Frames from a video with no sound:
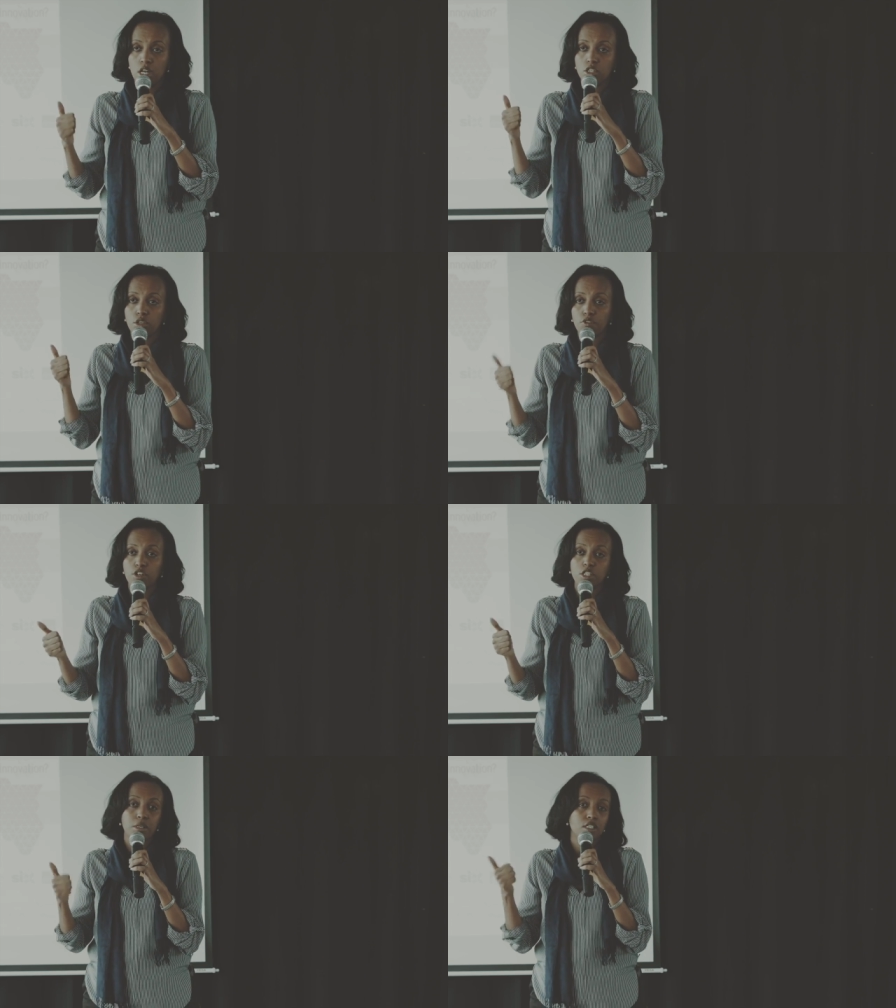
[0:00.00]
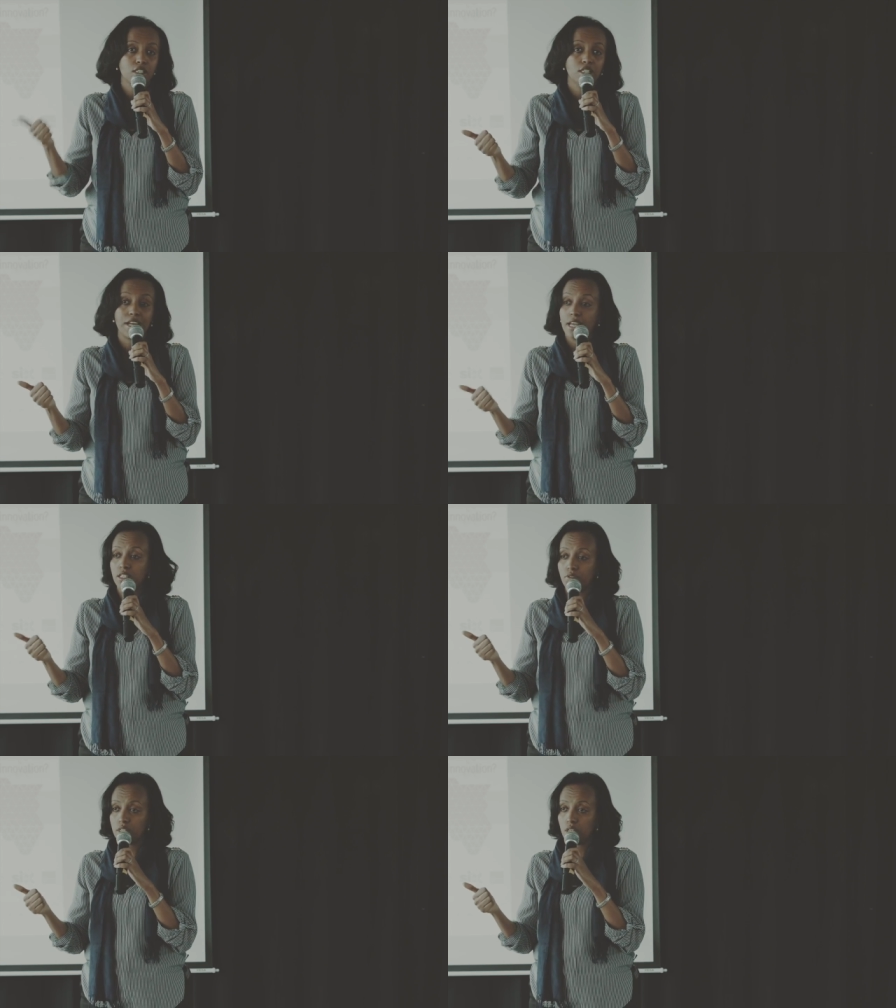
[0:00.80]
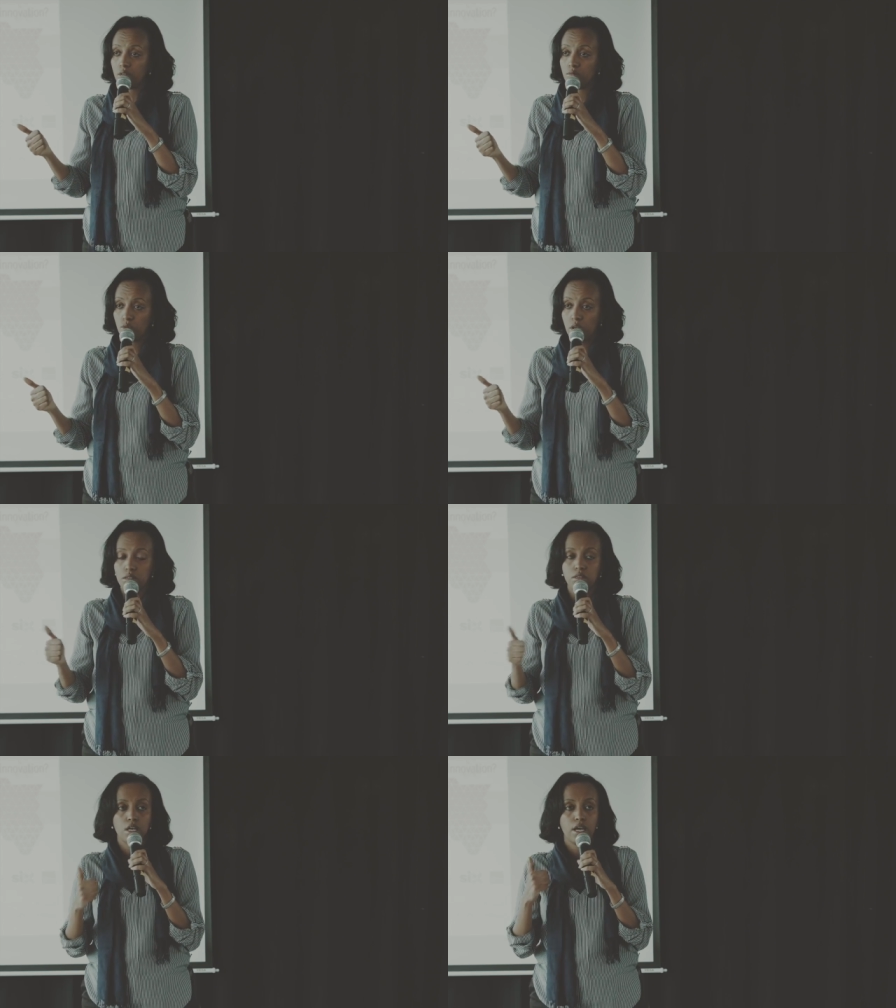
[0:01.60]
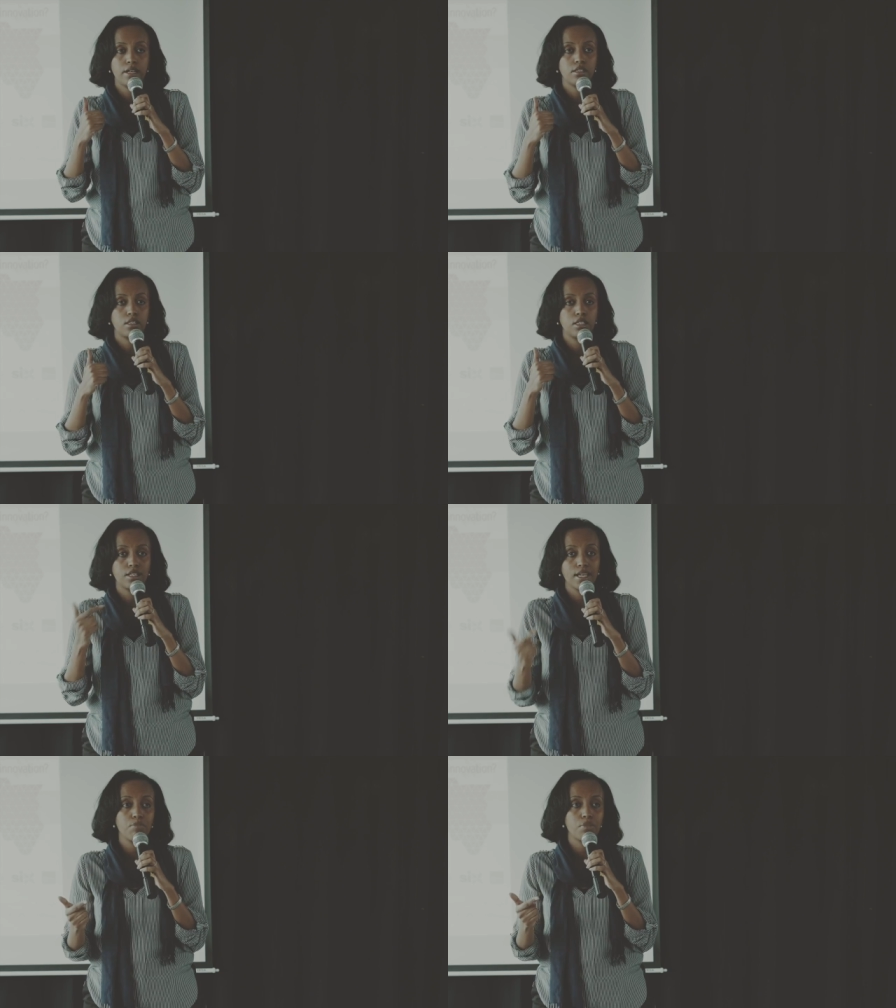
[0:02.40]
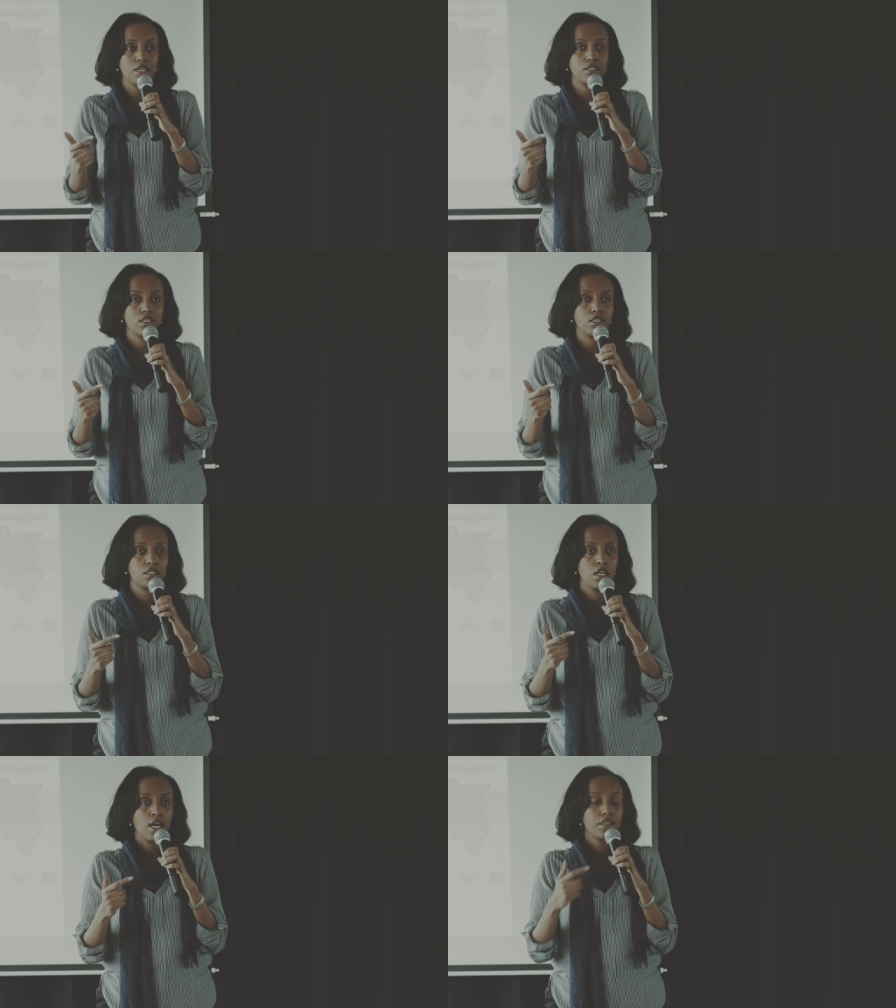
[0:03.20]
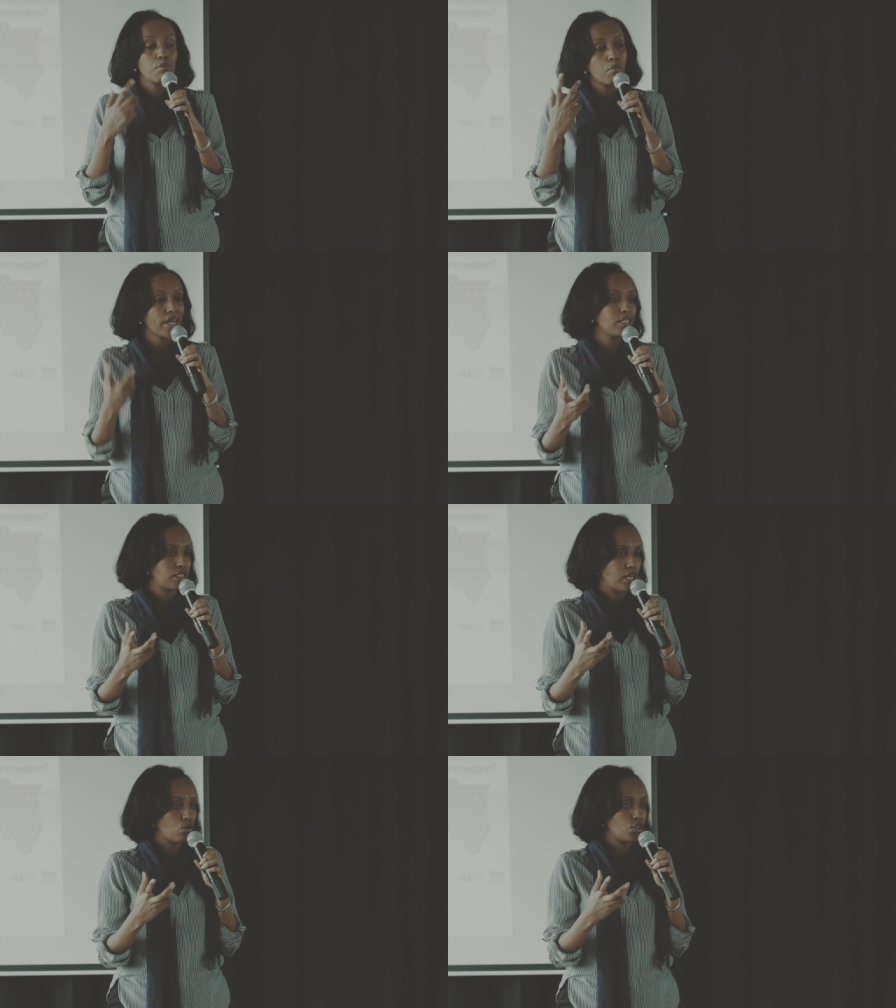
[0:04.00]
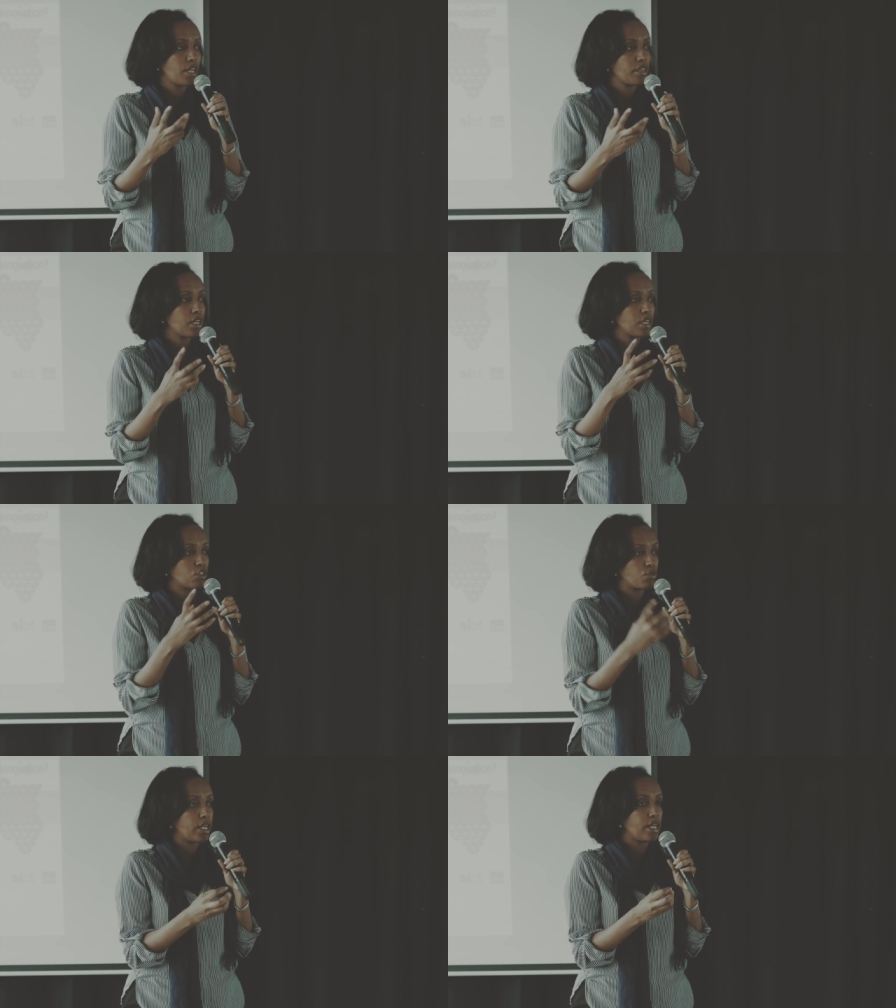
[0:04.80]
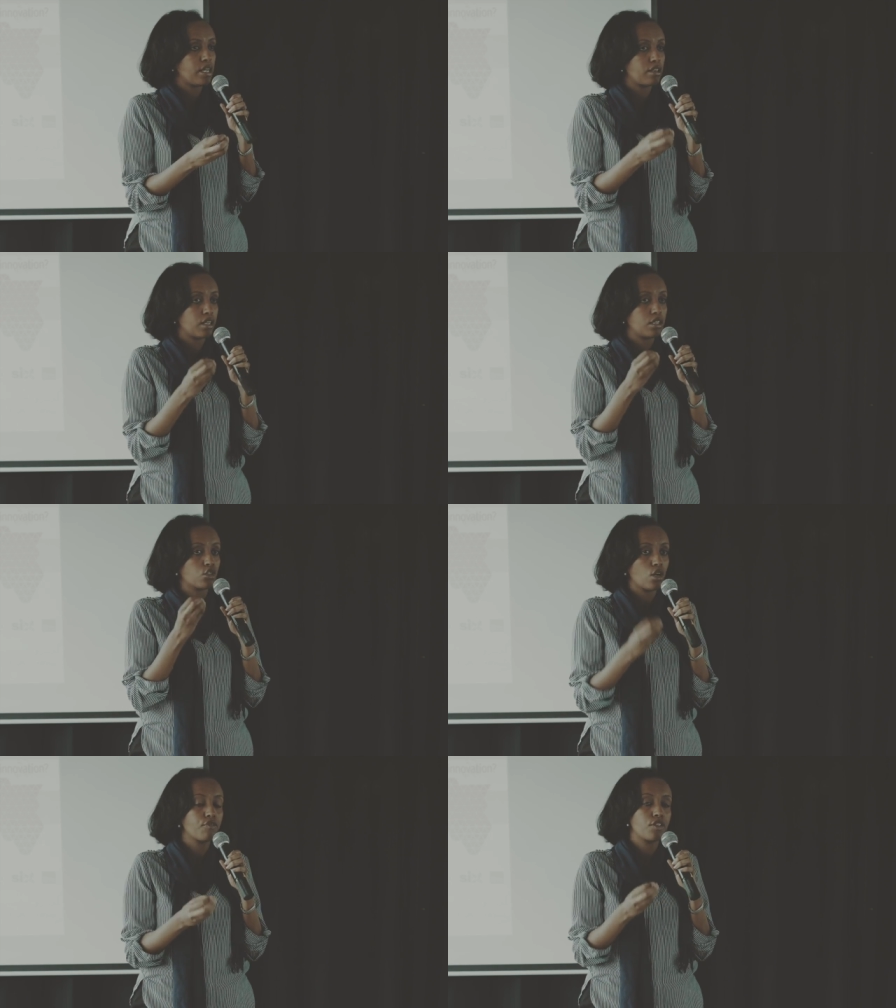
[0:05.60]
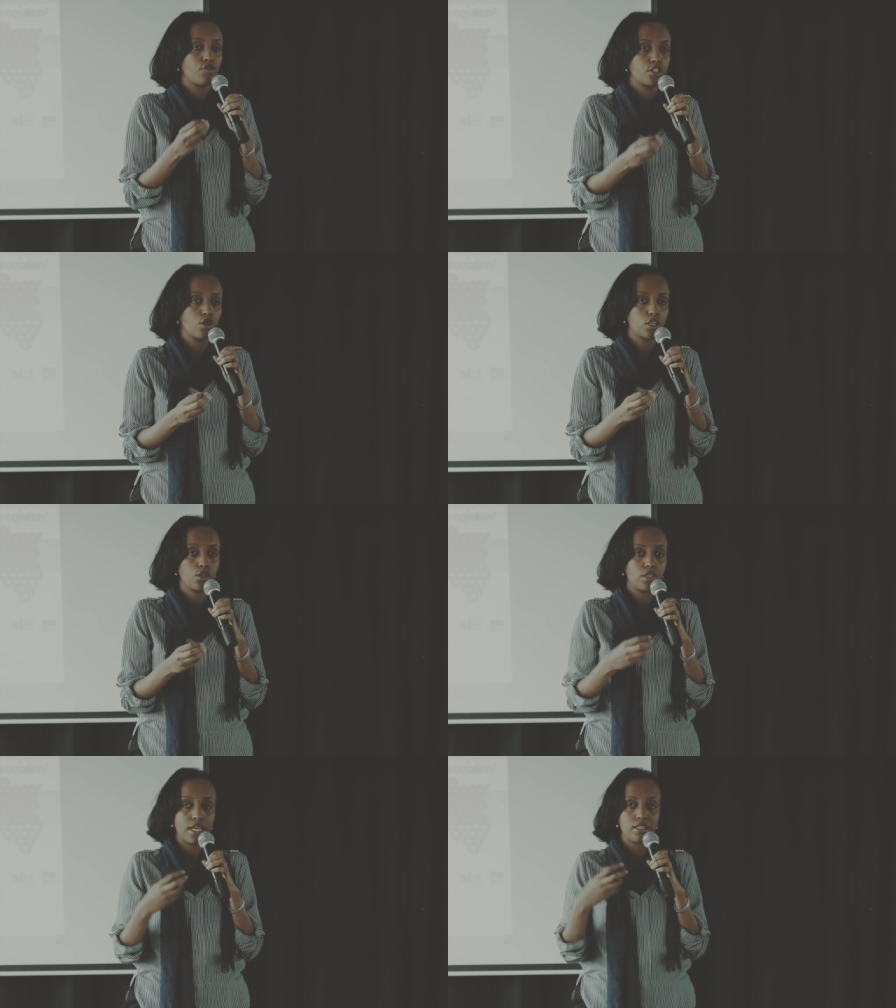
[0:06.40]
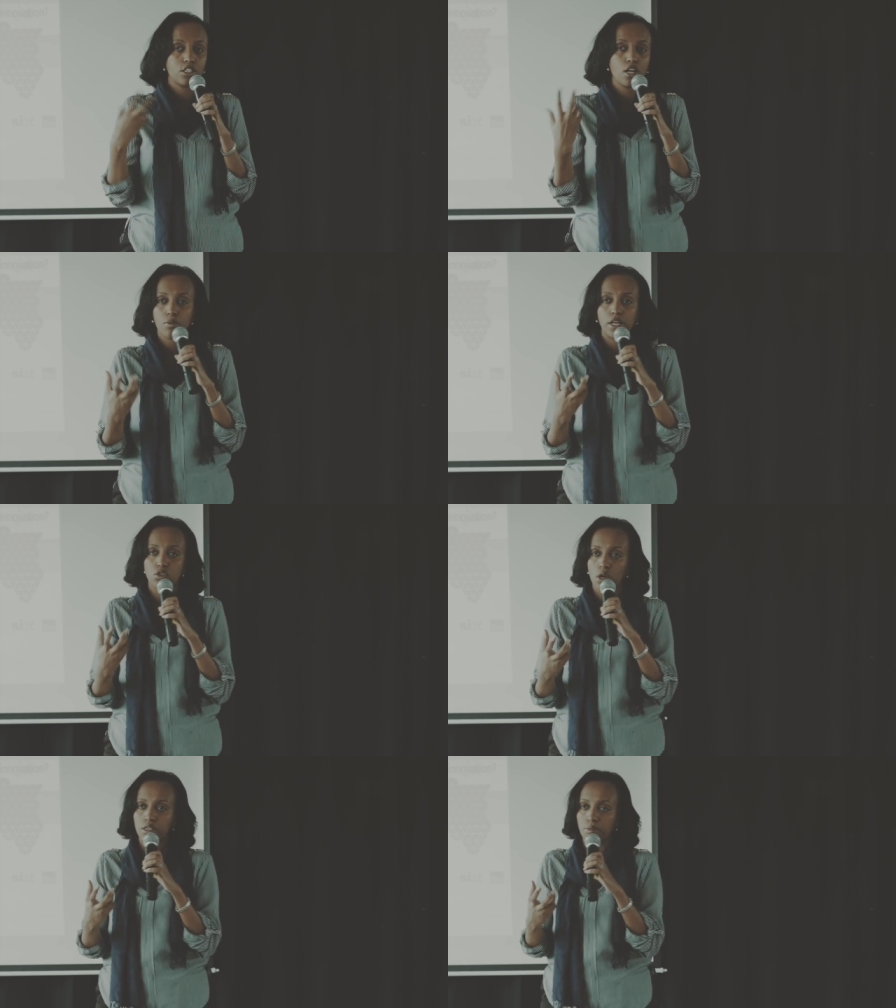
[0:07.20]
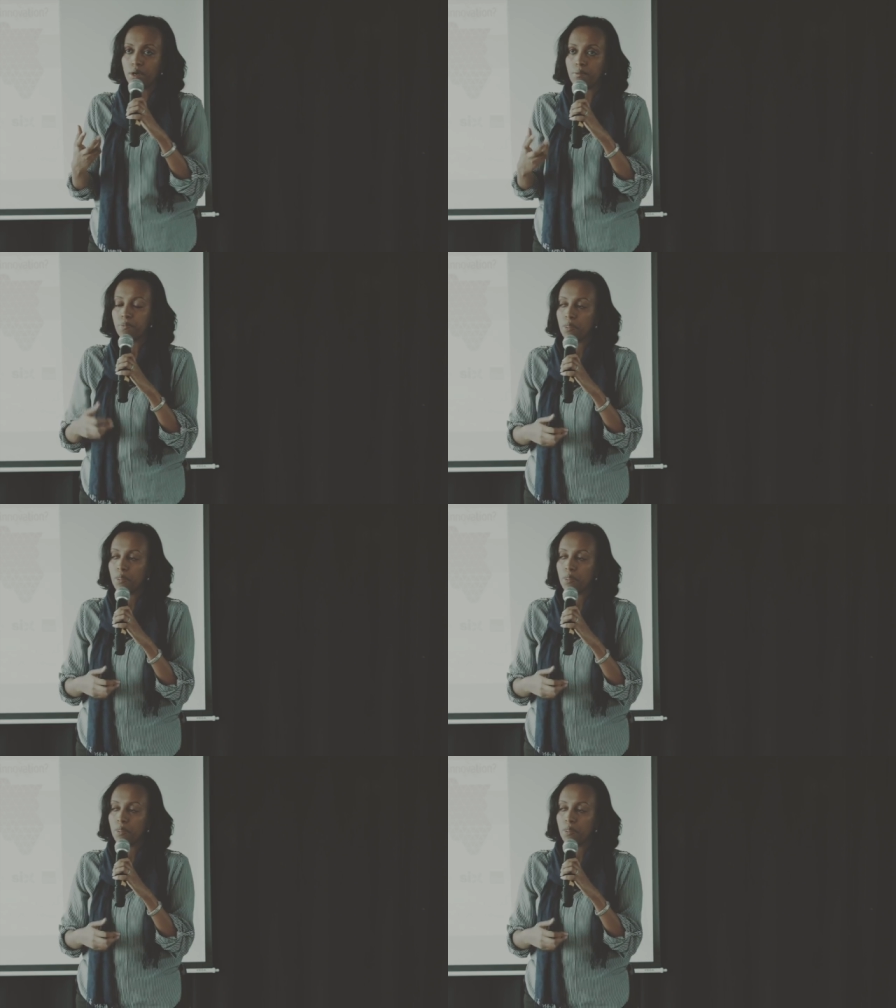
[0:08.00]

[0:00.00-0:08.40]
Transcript: So the first piece is connectivity, right? And the second piece is the mindset, which I think is really the, the soft infrastructure that's not really talked about.